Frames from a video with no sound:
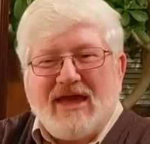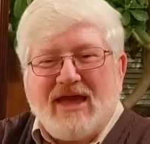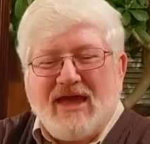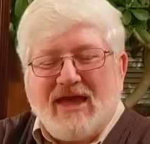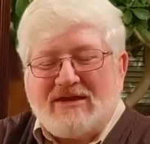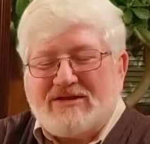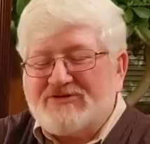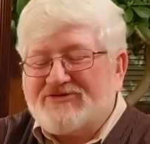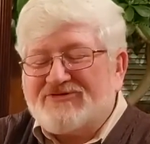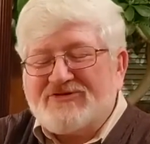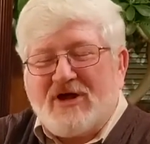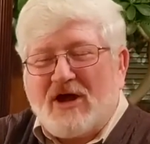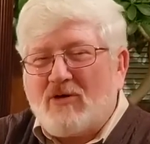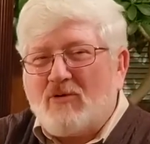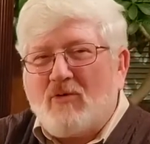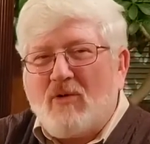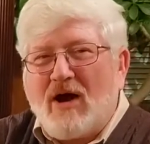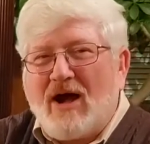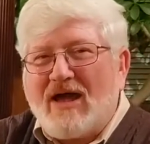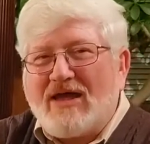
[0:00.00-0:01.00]
And it's
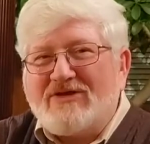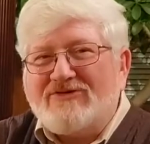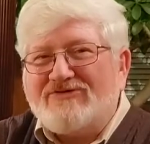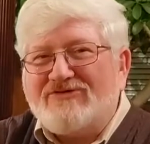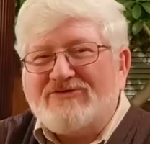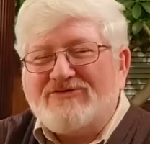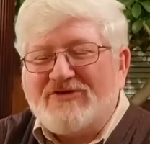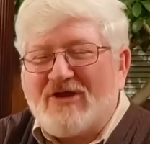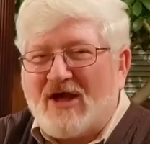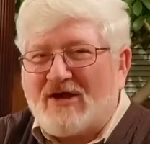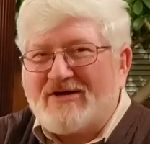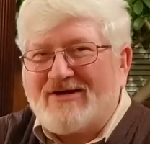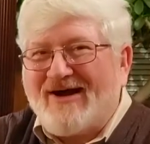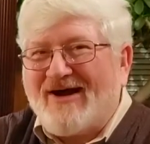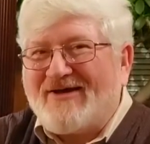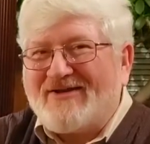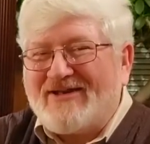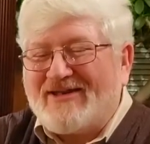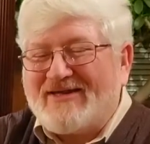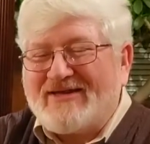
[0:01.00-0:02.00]
not wise, it's not
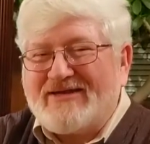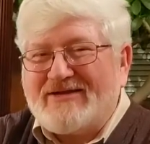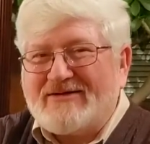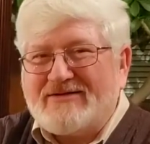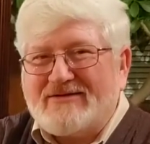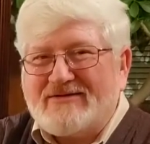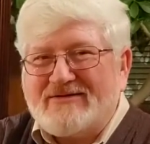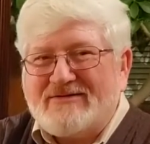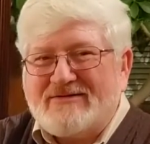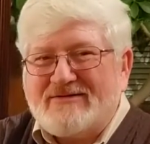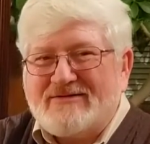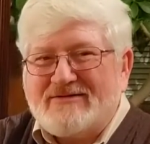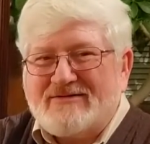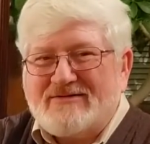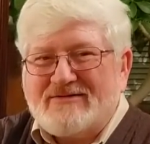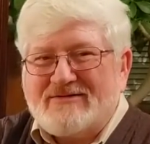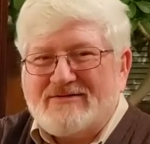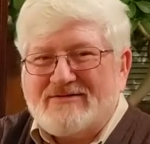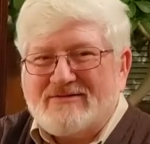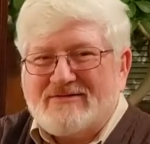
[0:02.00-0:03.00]
godly.
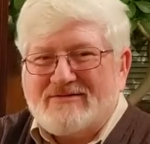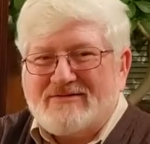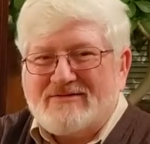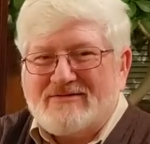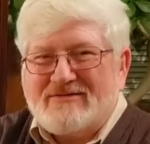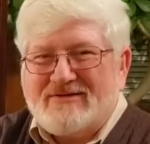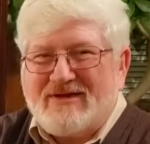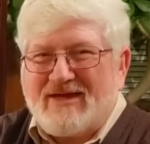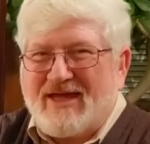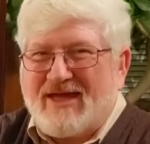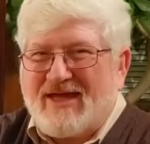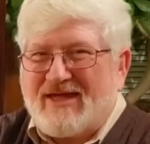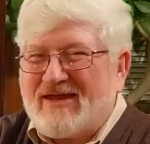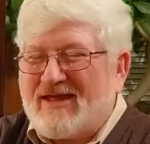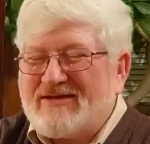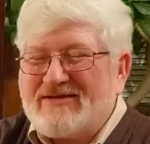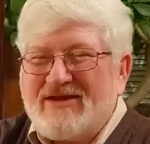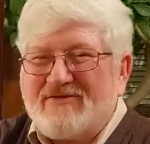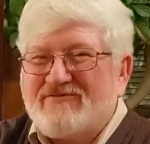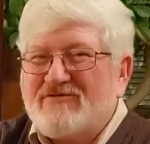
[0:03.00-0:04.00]
And
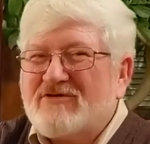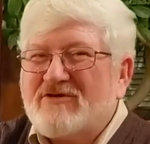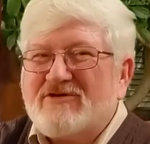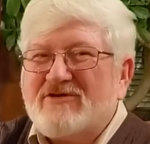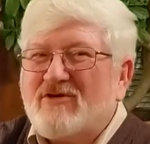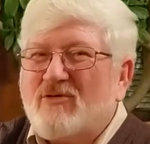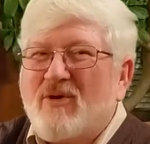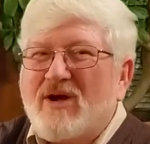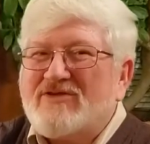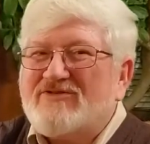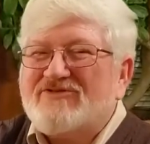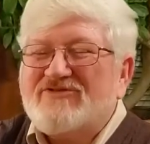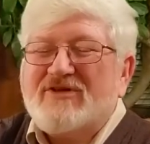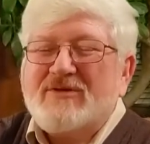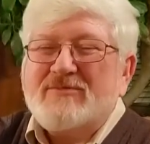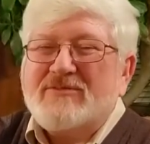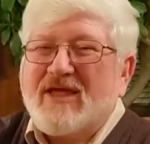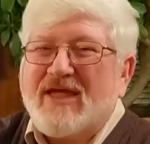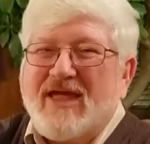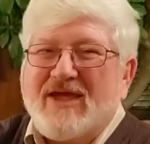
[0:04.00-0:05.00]
I never could quite
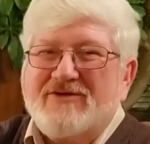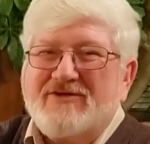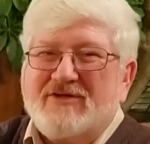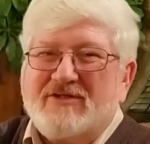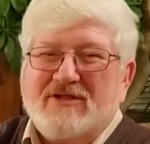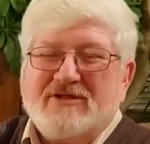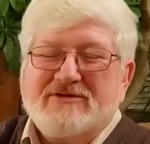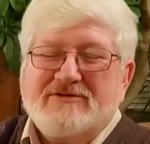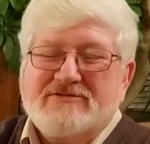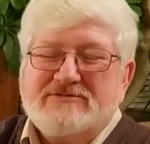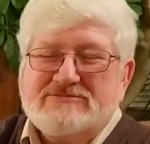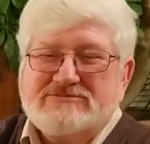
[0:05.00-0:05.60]
seem to handle it.